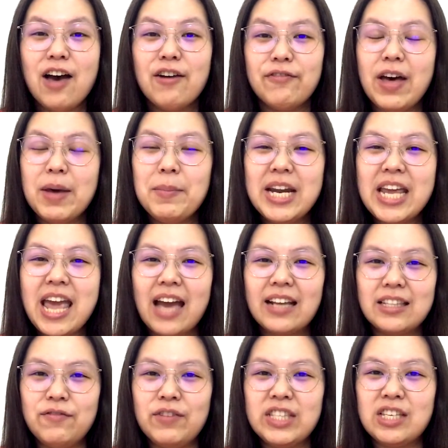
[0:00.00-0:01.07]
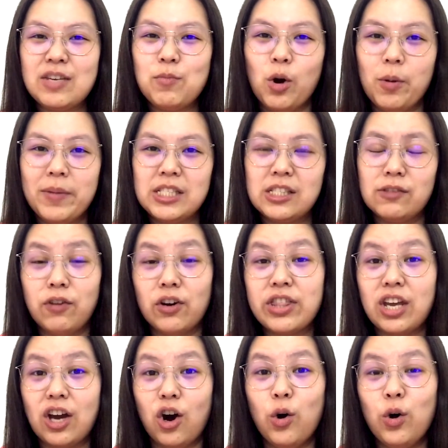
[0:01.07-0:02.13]
Family activity moments for
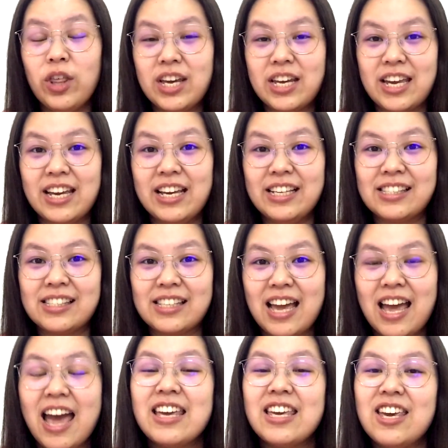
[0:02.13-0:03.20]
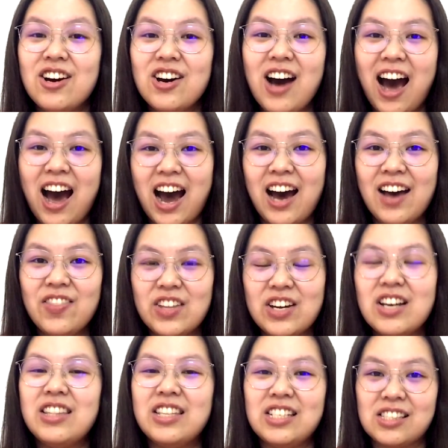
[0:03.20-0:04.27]
the older kids. Here are
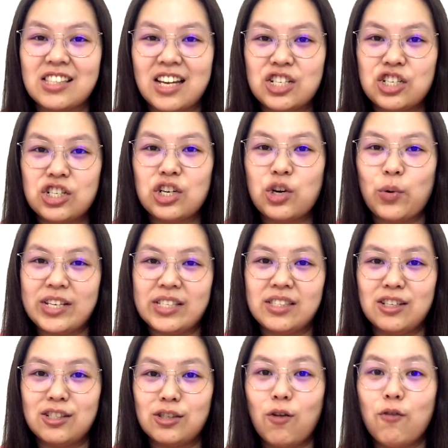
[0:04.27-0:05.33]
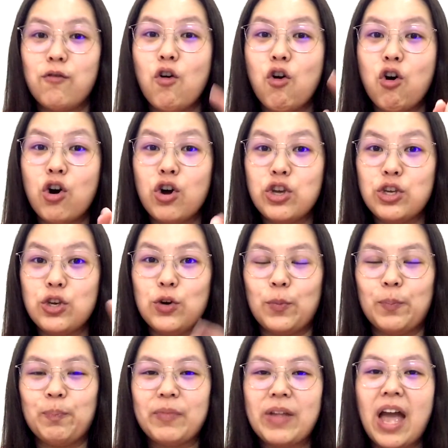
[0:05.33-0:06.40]
the discussion questions for
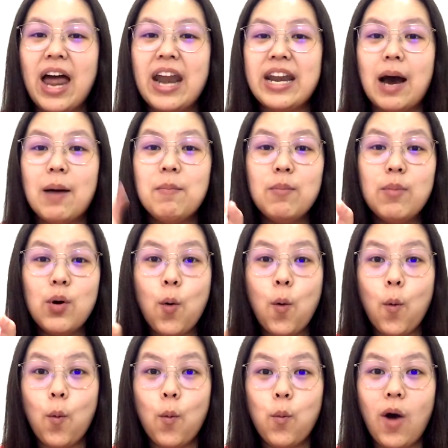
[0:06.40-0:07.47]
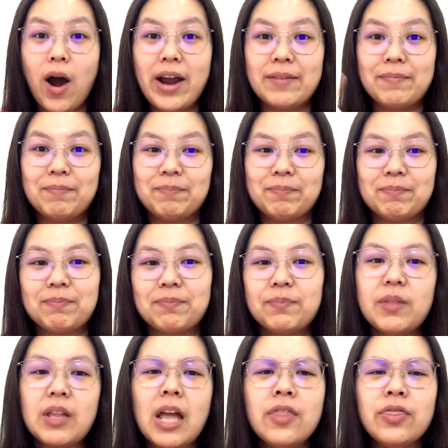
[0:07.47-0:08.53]
you. Number one,
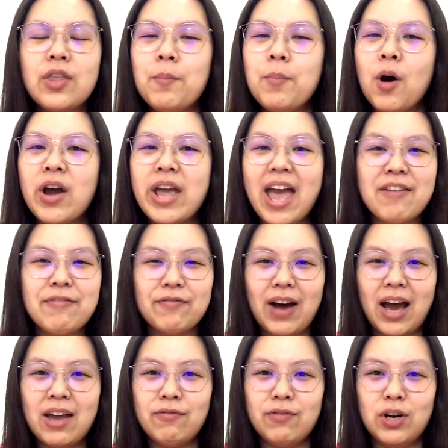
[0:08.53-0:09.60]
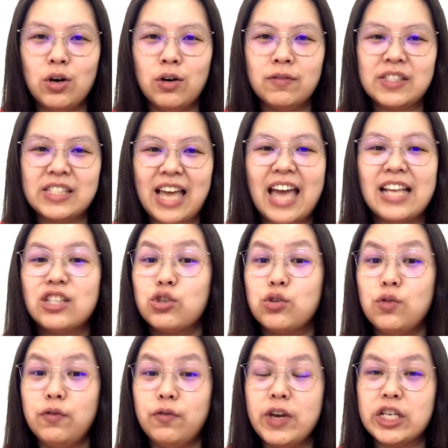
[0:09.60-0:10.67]
the boy had 5 loaves and
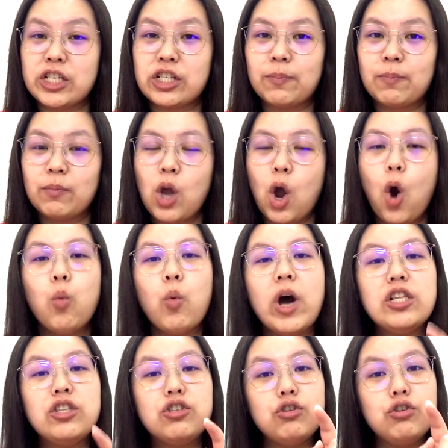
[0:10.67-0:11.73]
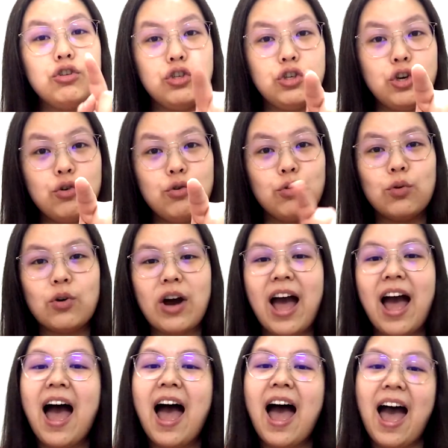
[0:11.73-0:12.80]
2 fish. What do you
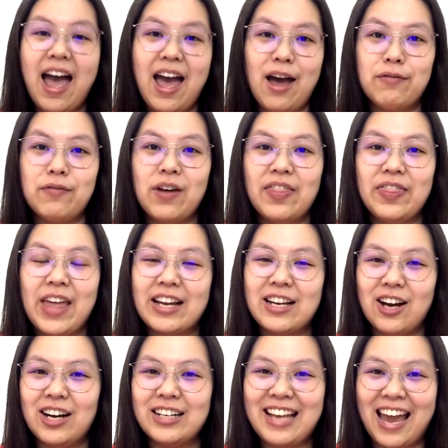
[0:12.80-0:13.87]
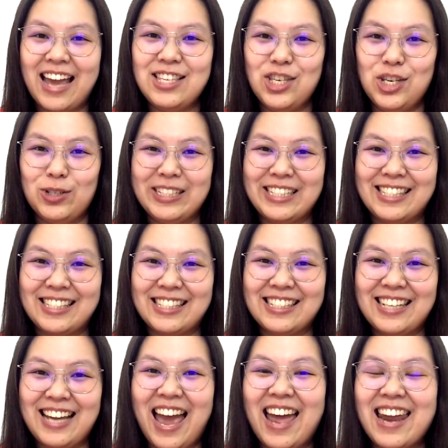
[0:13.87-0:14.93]
have that God can use?
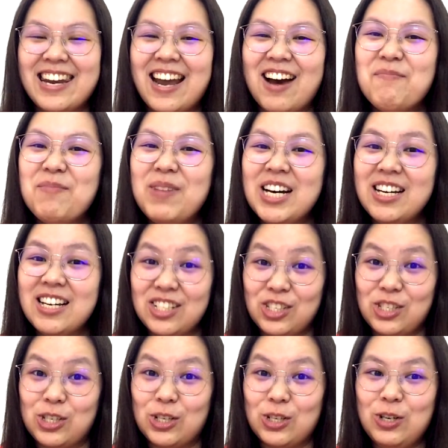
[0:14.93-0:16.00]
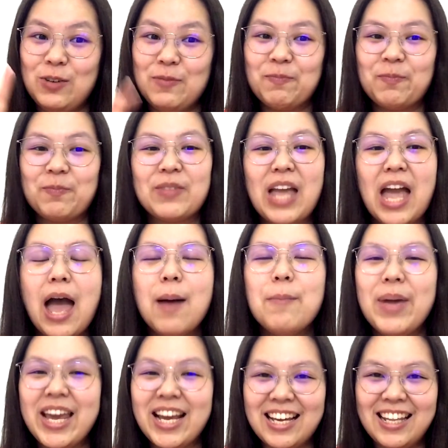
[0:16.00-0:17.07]
And number 2,
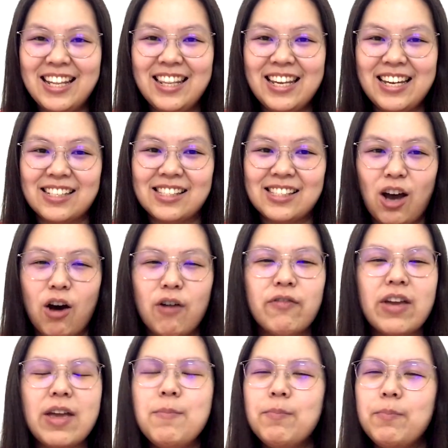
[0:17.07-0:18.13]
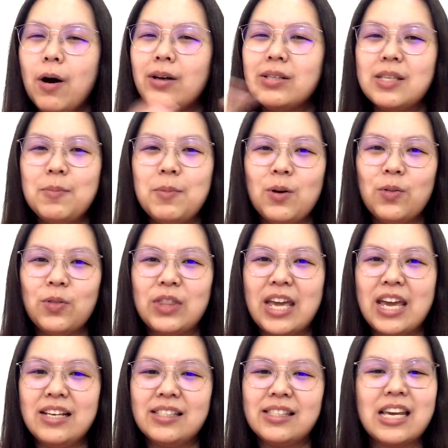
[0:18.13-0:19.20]
make a list of impossible
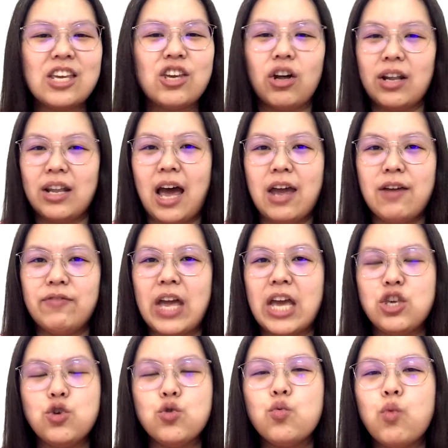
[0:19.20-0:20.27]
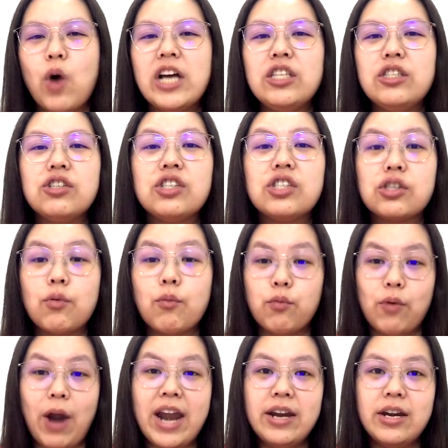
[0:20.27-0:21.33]
things in your life that you want to
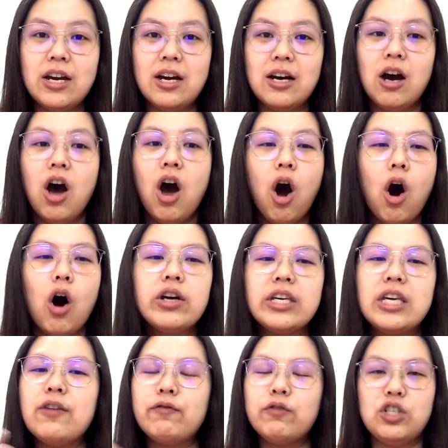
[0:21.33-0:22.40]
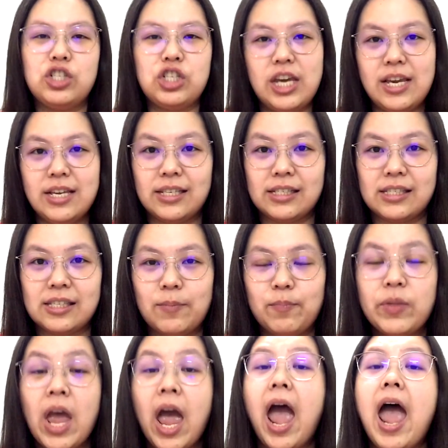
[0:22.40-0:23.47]
surrender or give to Jesus
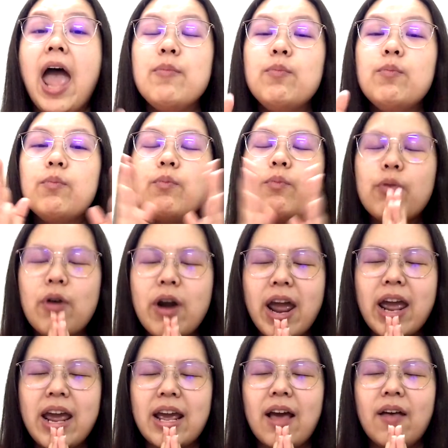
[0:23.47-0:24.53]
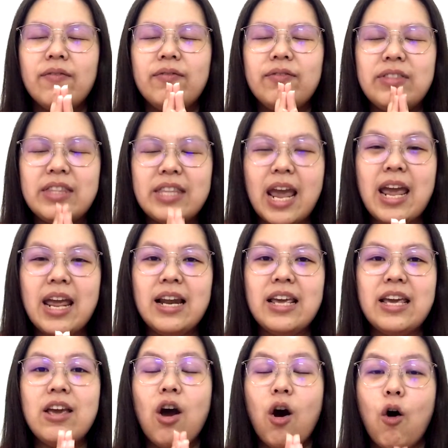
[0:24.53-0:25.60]
and pray
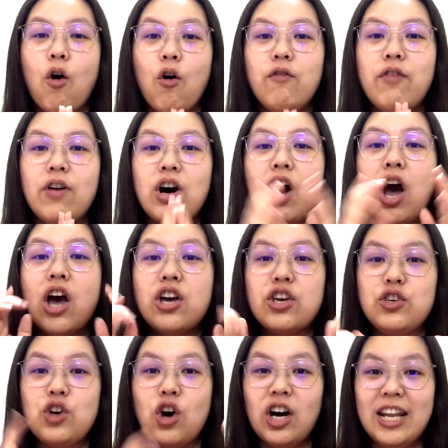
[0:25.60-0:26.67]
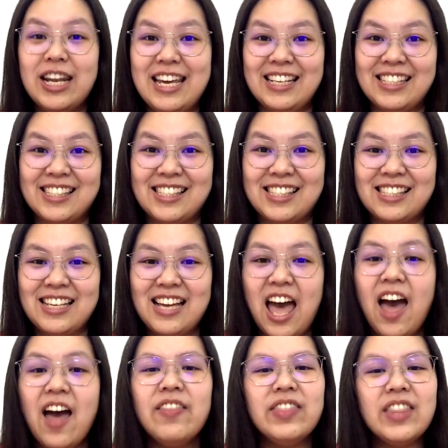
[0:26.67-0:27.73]
daily over your list.
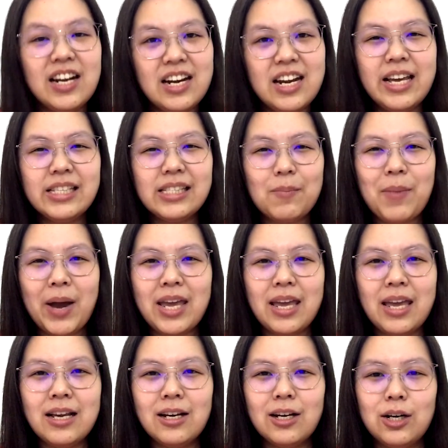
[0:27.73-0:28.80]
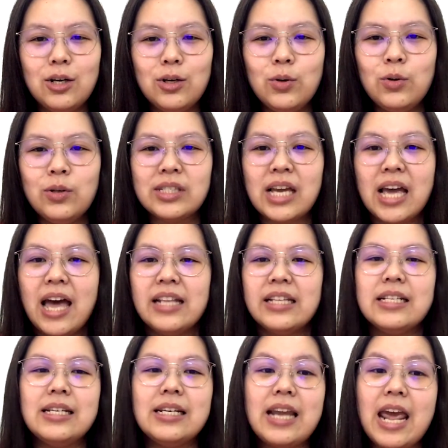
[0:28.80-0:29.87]
The list might include
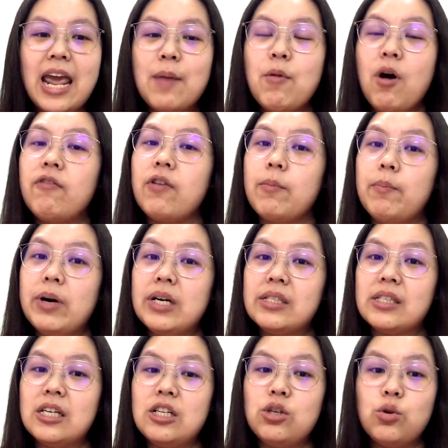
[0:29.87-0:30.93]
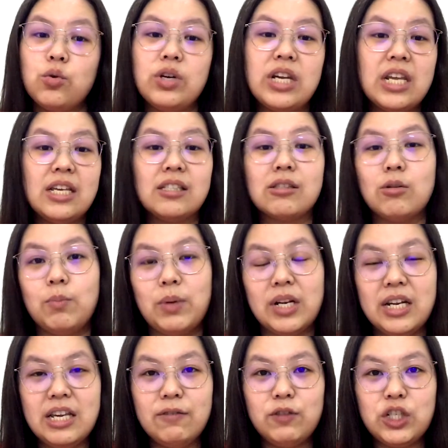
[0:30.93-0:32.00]
the name of a person who needs to
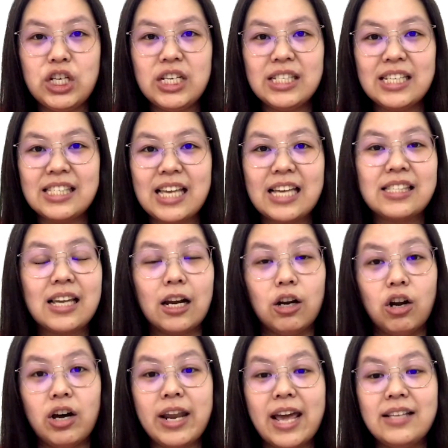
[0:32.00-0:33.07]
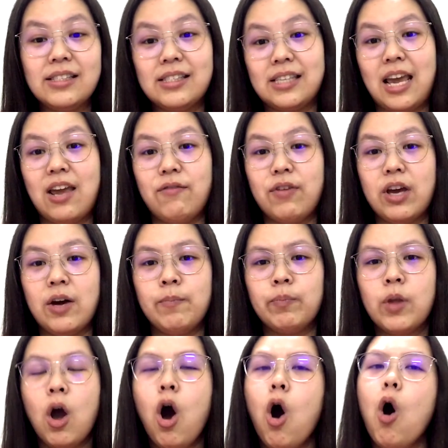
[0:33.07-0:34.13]
believe Jesus as their Lord and Savior,
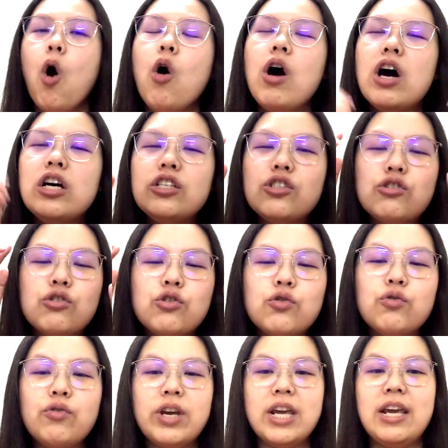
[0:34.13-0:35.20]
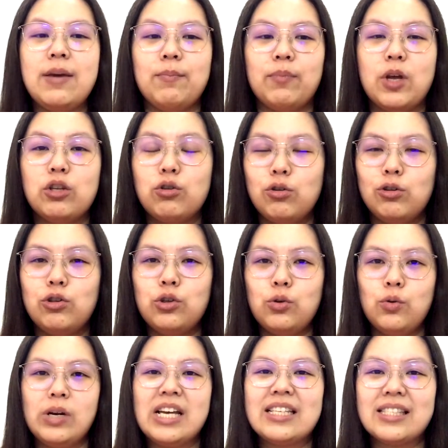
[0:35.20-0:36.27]
or a dream to
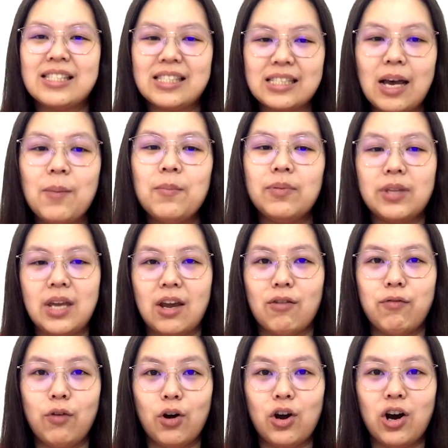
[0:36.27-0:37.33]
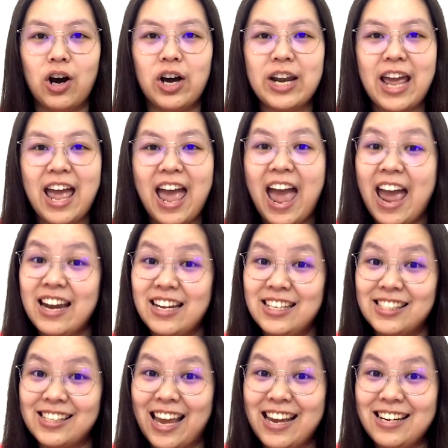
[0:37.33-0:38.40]
do something for God and
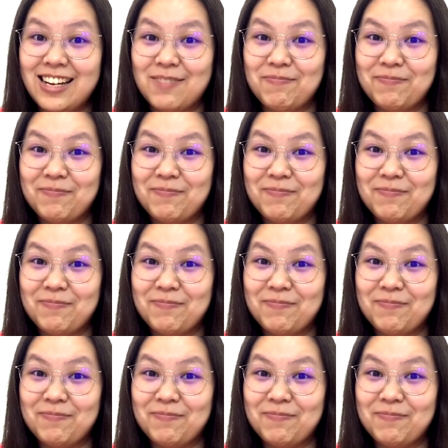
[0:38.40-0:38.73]
His kingdom.